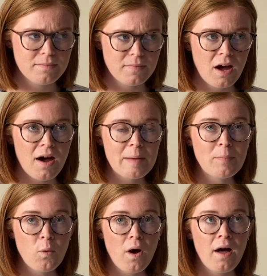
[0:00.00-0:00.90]
I
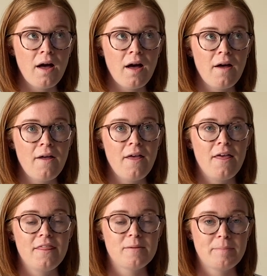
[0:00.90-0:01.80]
bought her
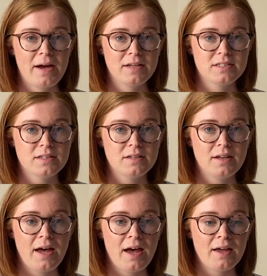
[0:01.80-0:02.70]
the pattern
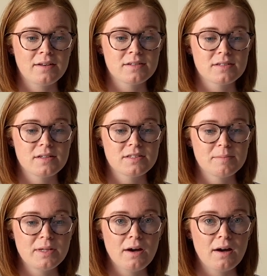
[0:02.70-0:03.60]
and some
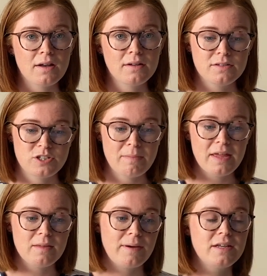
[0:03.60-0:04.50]
yarn to make
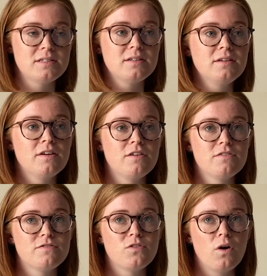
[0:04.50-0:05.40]
the pattern for